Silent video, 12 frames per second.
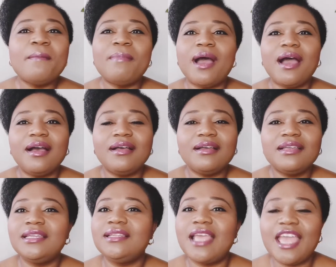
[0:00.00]
but
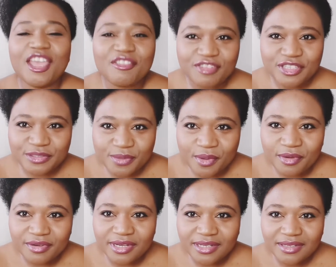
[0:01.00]
in every
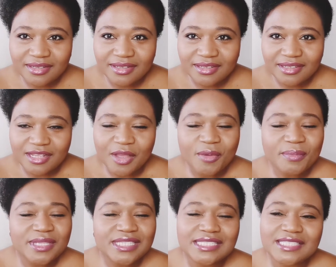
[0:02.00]
story there will
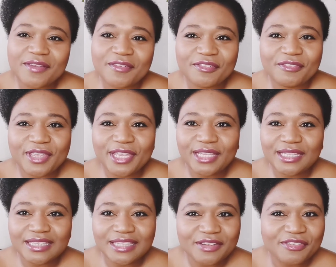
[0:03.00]
be something
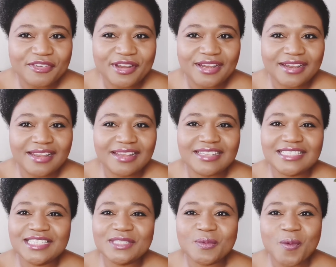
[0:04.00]
different, and
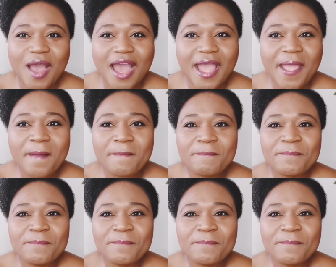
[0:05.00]
this is why